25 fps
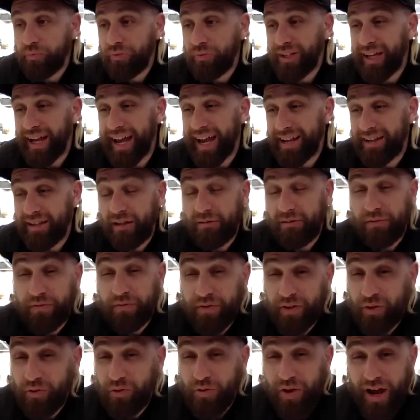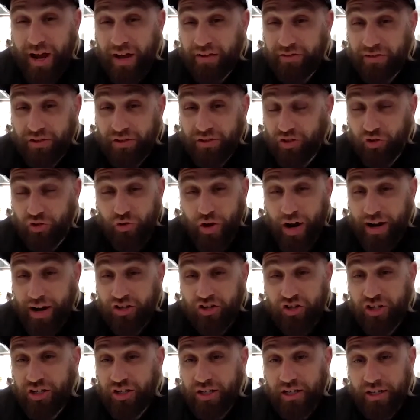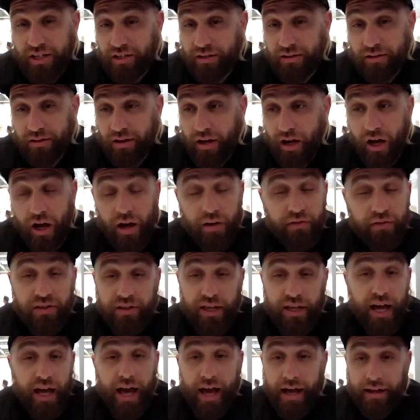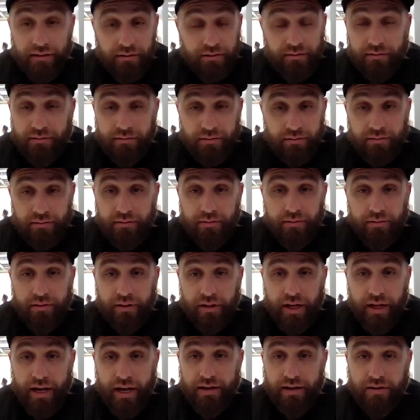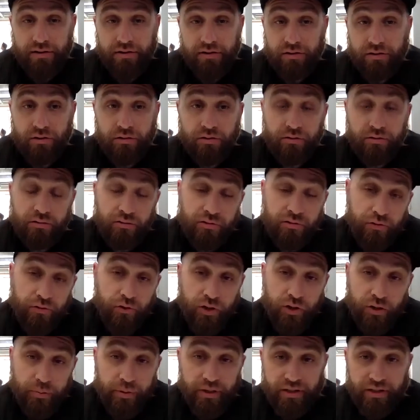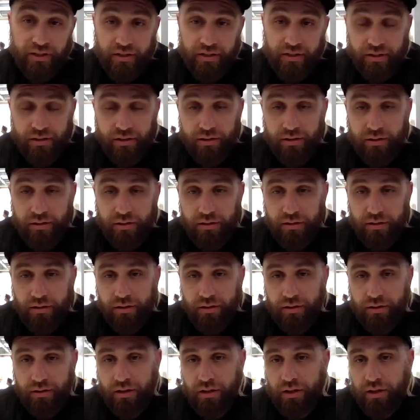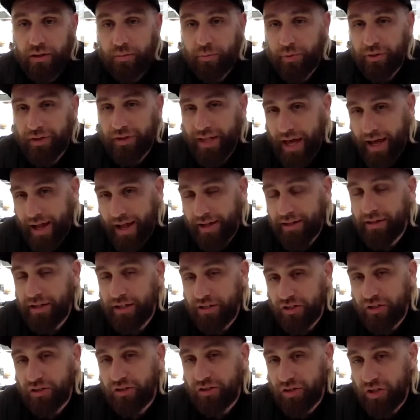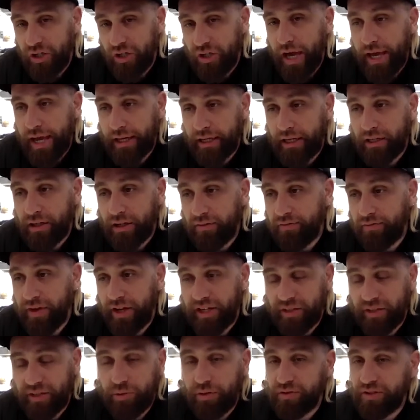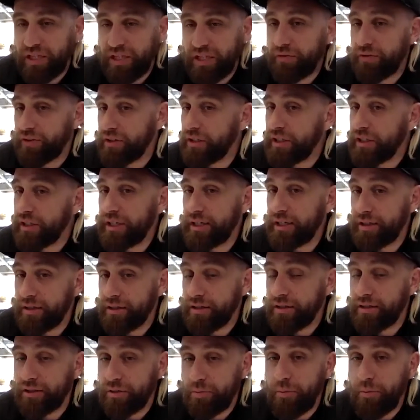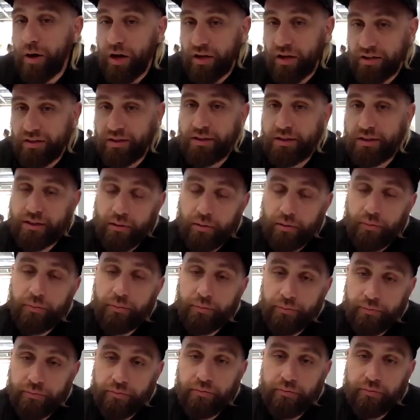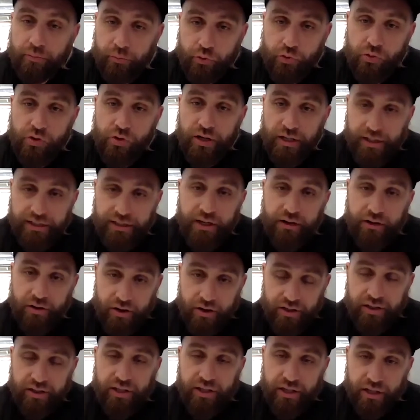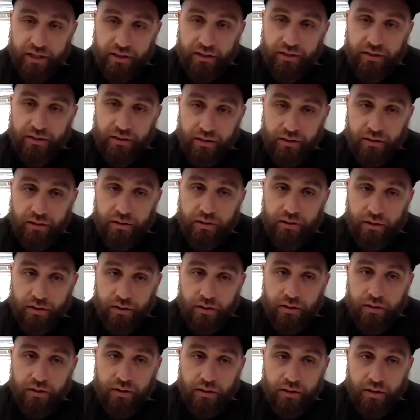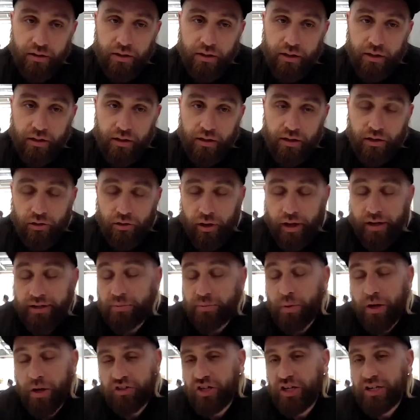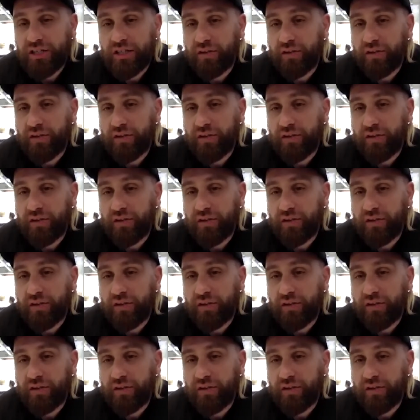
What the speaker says: and then figure out the strategy after that, and you've got a business. But that is going to take an investment of 7 years to master some pretty serious things. It's much easier.